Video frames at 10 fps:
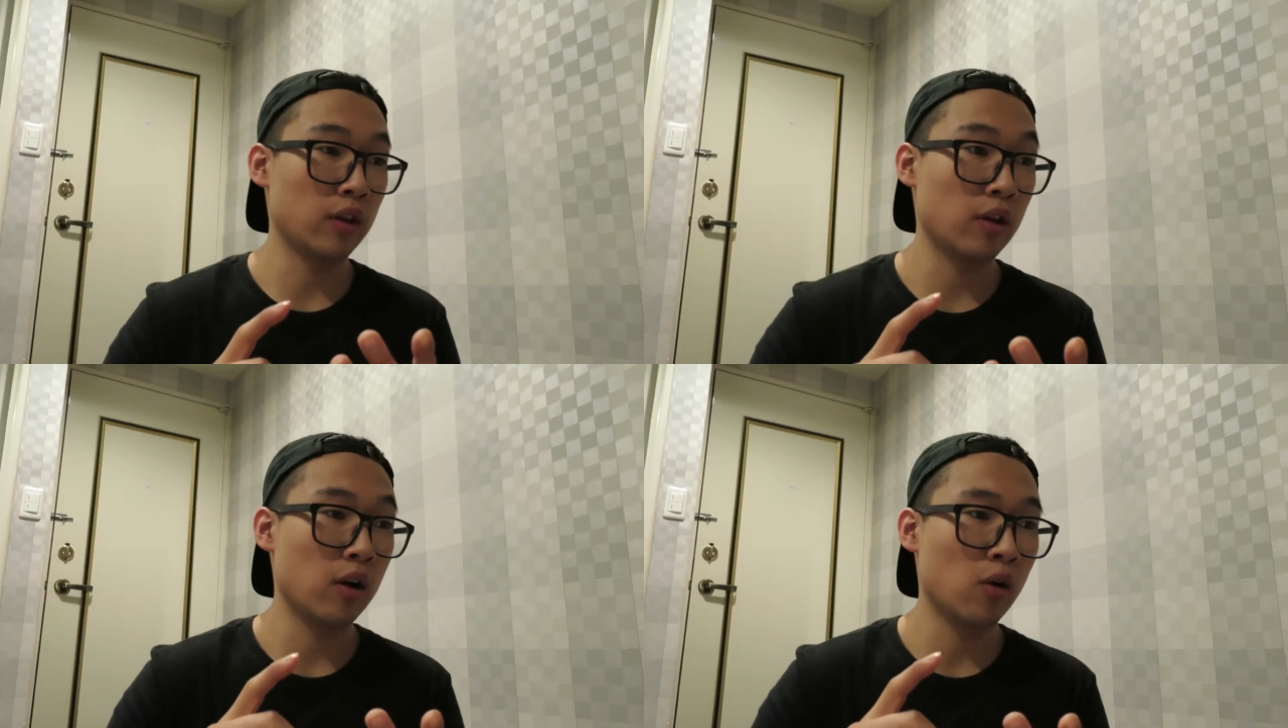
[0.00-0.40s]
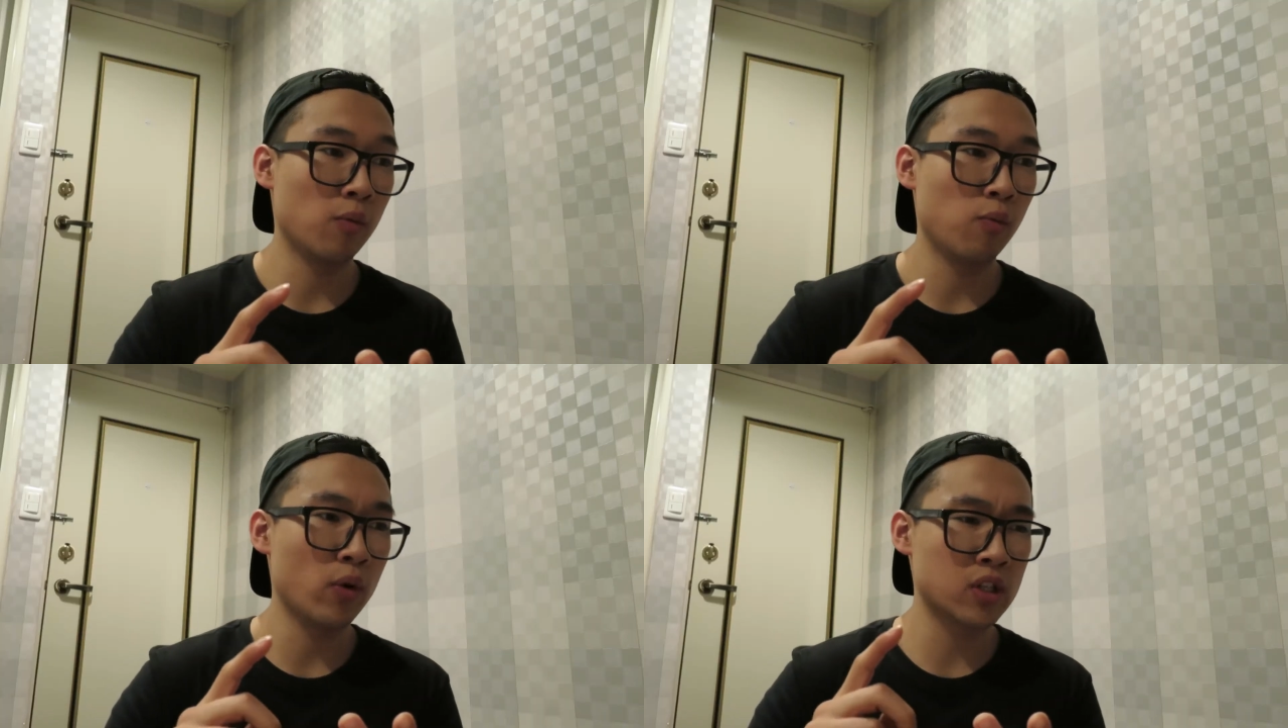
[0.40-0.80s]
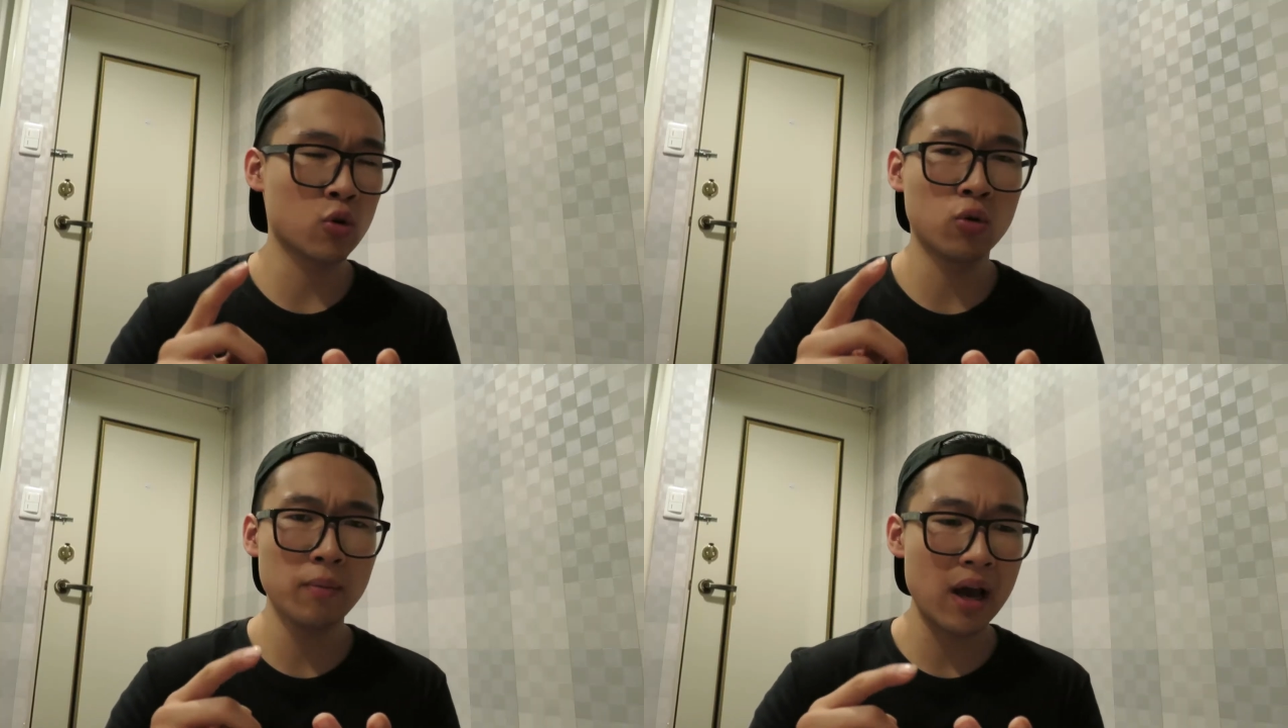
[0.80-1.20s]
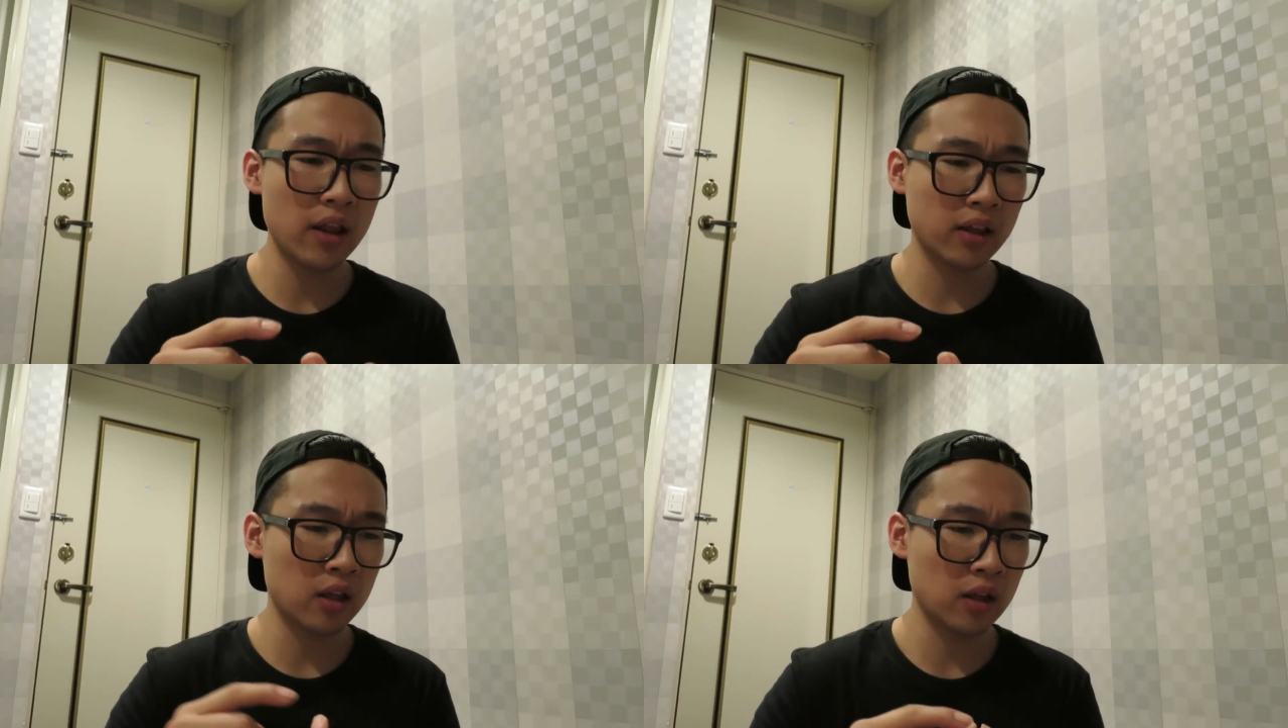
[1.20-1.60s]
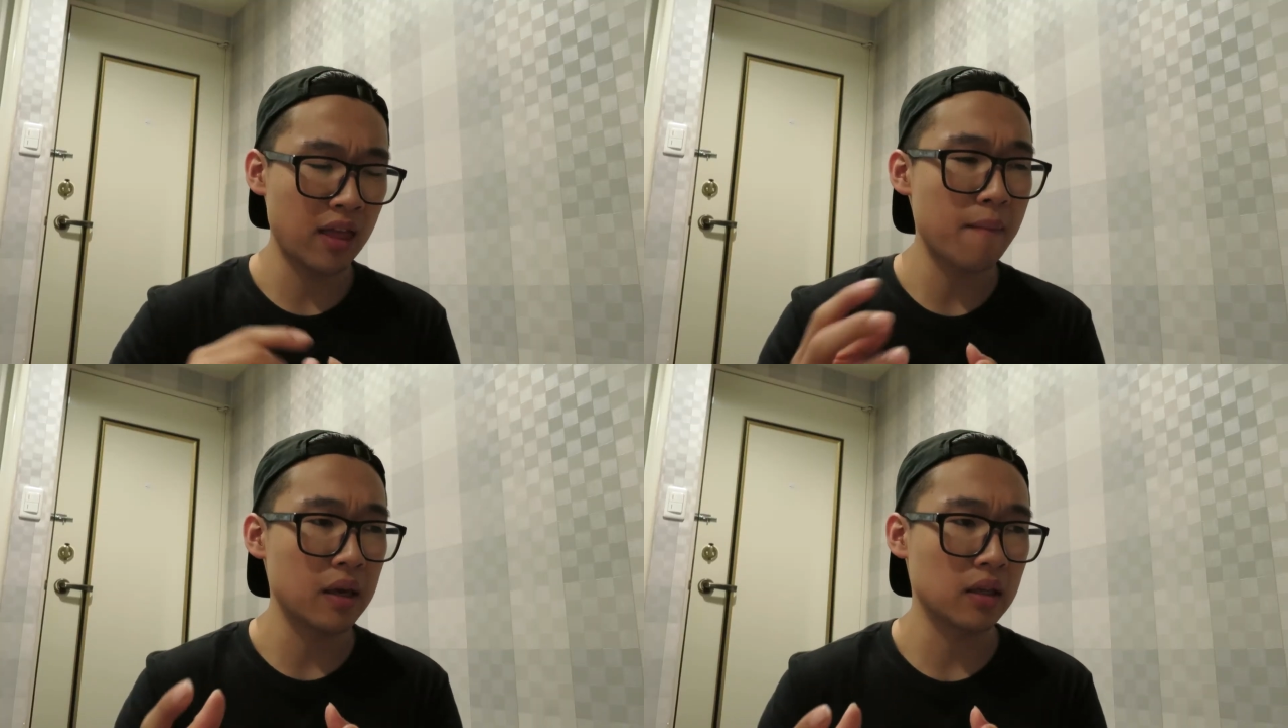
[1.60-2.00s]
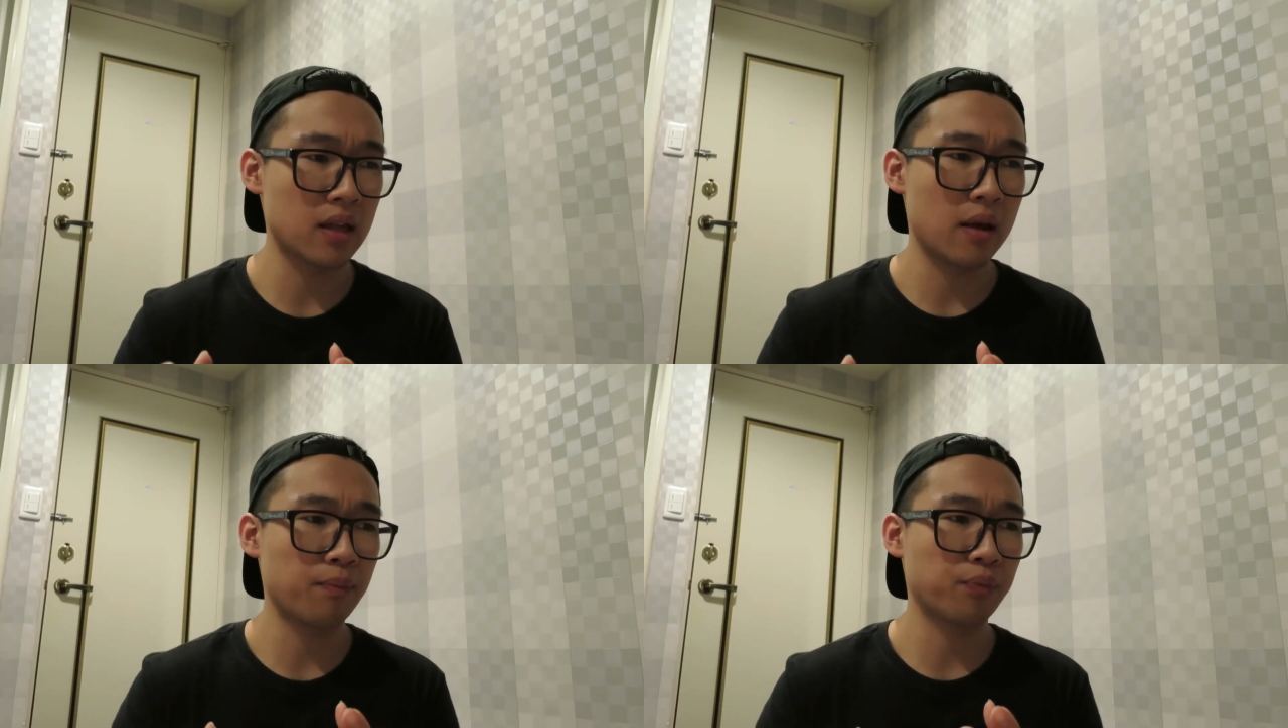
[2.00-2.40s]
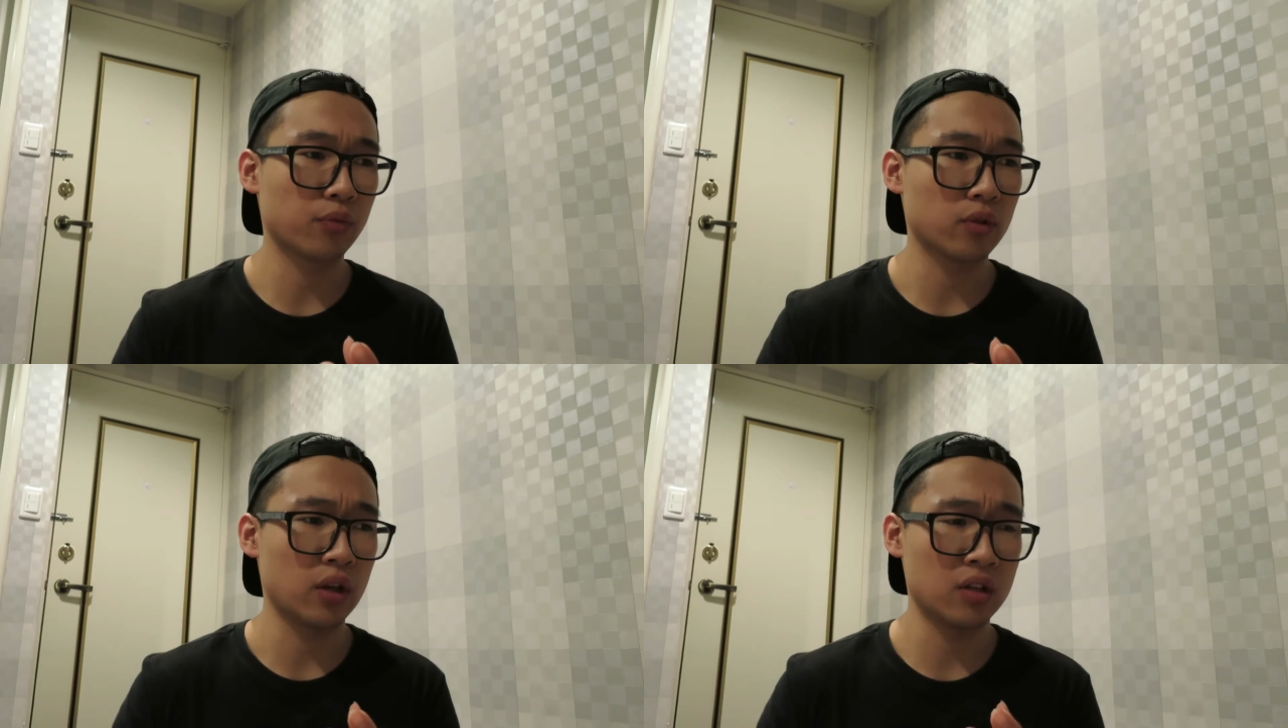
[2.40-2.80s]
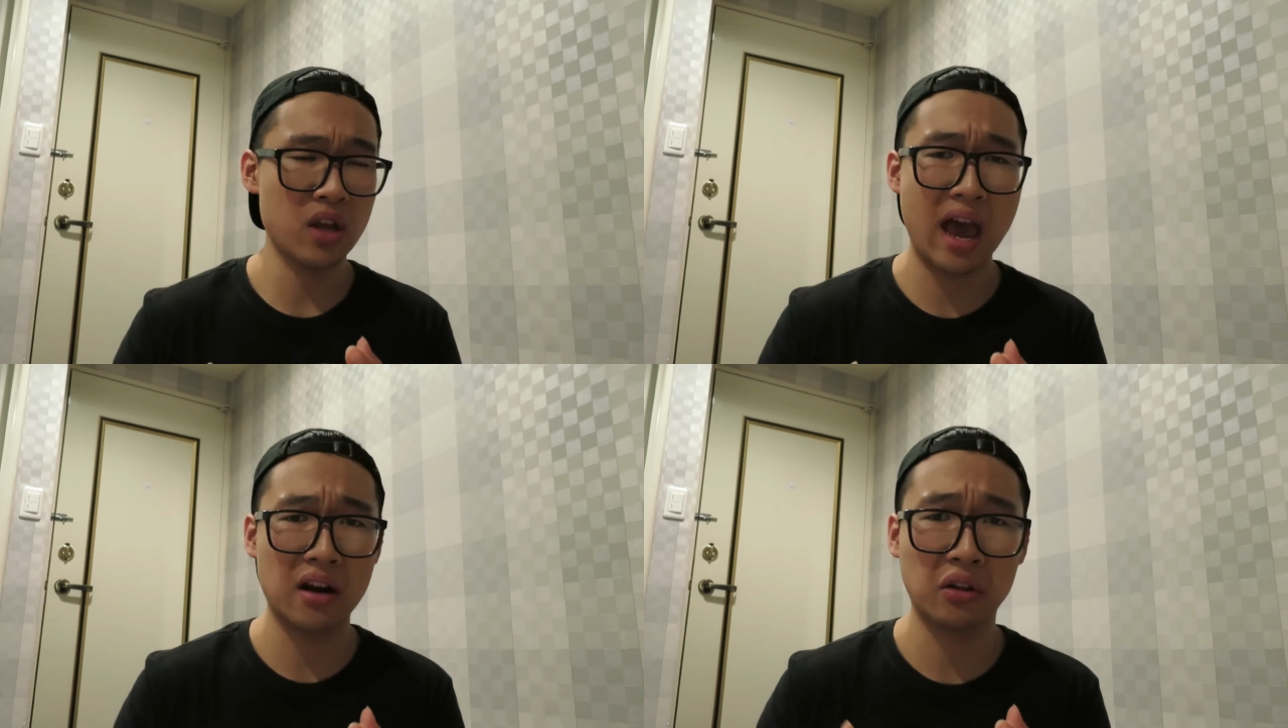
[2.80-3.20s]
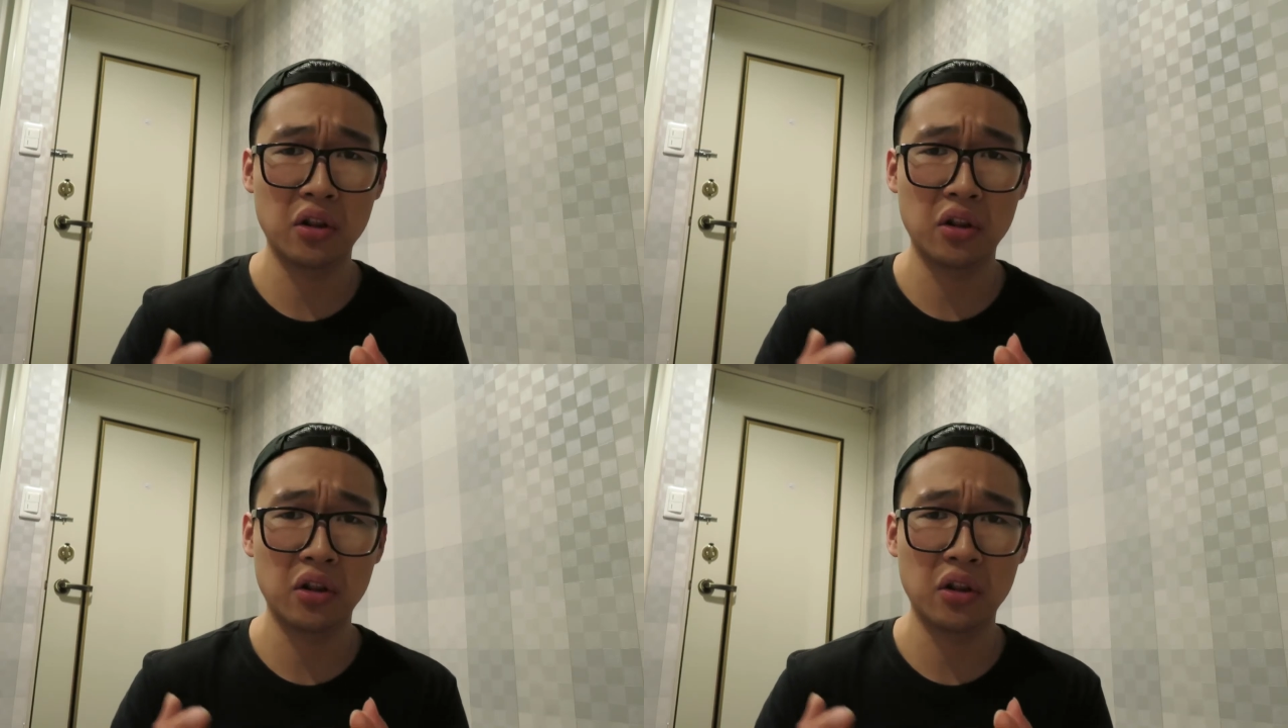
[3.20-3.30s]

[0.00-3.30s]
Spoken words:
what's cool about like the damping is that you get to add a